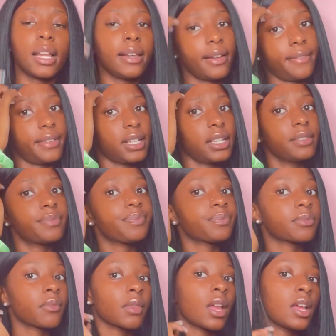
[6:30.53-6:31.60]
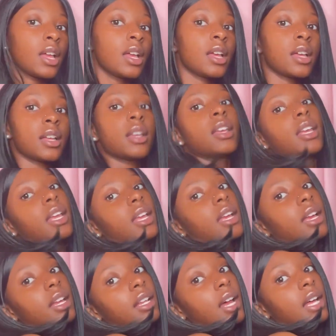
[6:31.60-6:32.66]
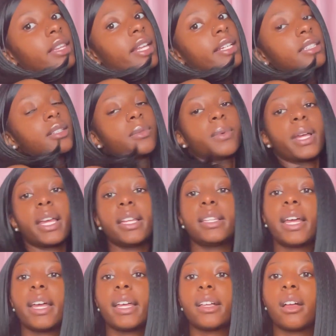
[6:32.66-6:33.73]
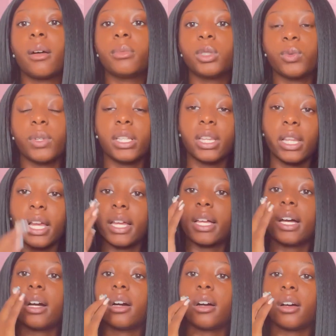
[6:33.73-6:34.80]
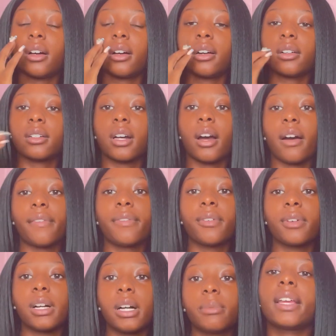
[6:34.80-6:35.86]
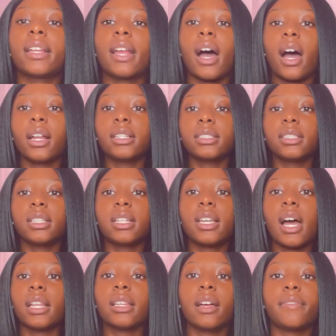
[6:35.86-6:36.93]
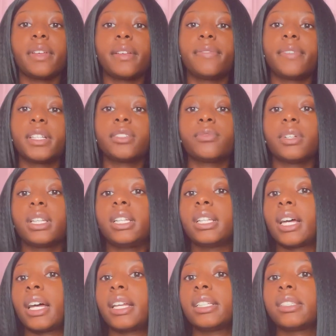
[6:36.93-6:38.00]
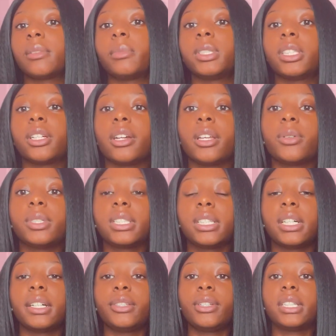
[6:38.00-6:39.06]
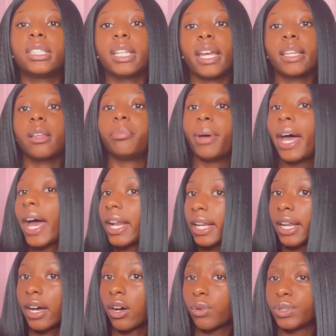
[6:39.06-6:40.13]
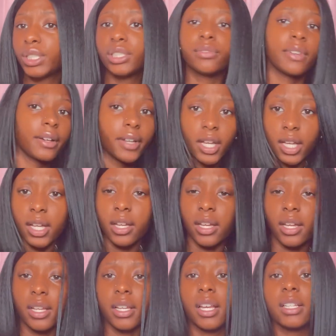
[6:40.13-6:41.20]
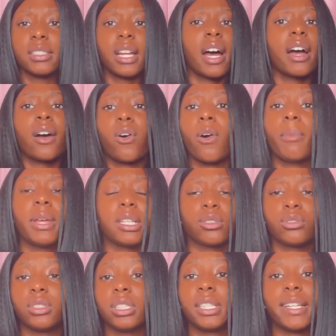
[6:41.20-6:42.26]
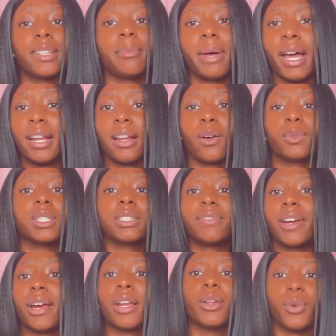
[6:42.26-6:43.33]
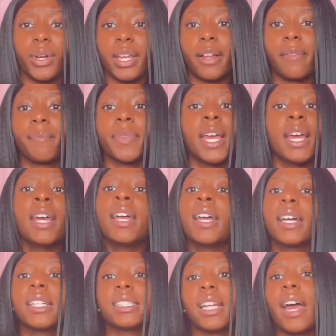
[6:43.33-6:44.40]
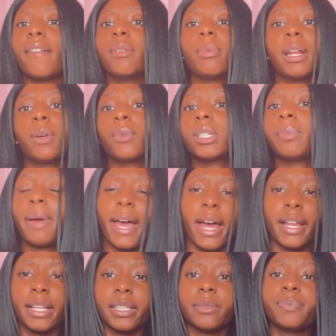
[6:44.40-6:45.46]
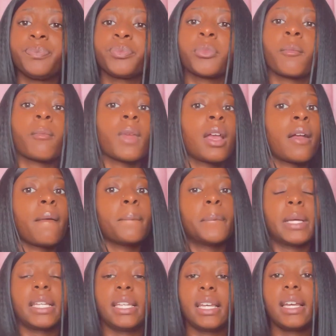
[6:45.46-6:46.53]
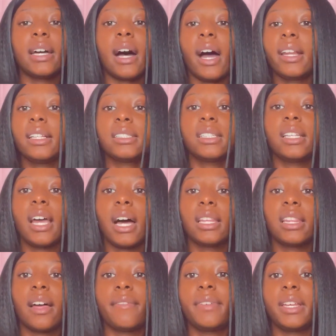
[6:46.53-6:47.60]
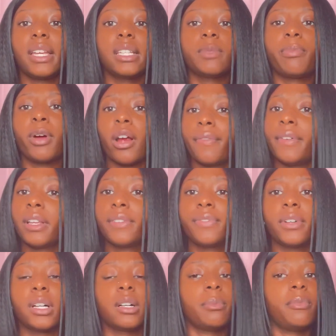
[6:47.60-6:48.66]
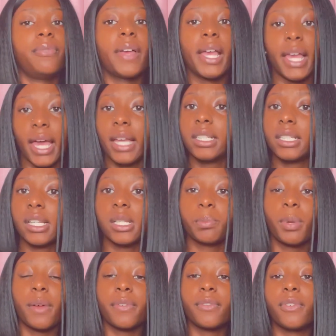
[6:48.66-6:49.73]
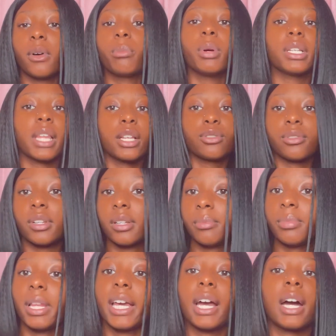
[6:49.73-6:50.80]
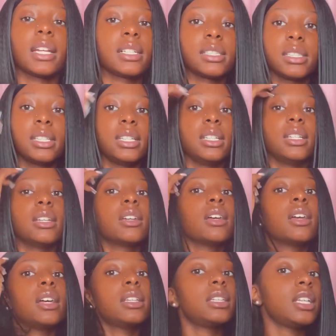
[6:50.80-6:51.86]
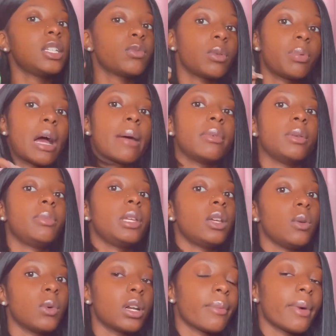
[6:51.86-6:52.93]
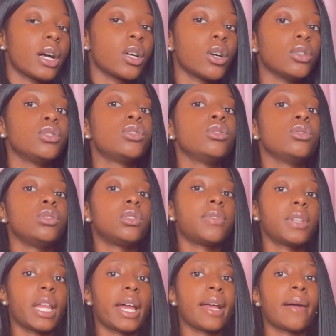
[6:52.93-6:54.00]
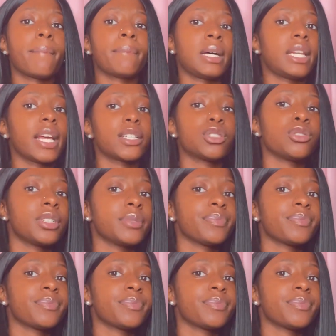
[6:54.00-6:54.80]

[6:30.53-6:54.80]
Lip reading: I love it. And I like the way that it comes with like a cover up. And honestly, I love it. It fits really nice. The material is good. You could take the pattern out, which is very good, because not all bathing suits you can take the pattern out, which is very annoying, because not everybody wants pattern. But yeah, honestly, I love it. It's perfect for vacations, perfect for a birthday trip. Like, honestly, these would probably be one of my go-tos for like my next trip.